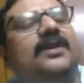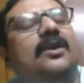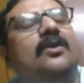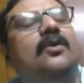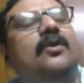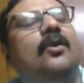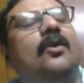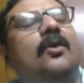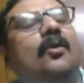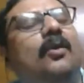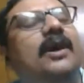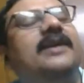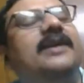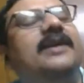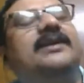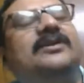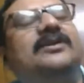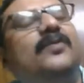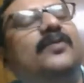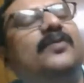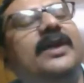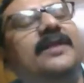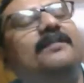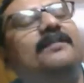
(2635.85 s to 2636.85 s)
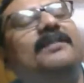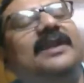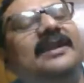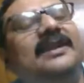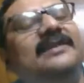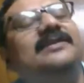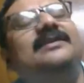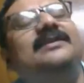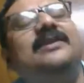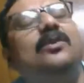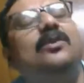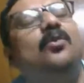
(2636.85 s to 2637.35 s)
One is when Belinda
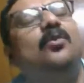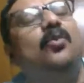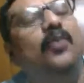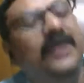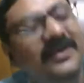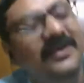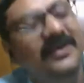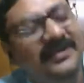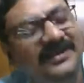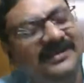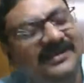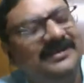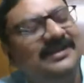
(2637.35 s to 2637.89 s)
wins this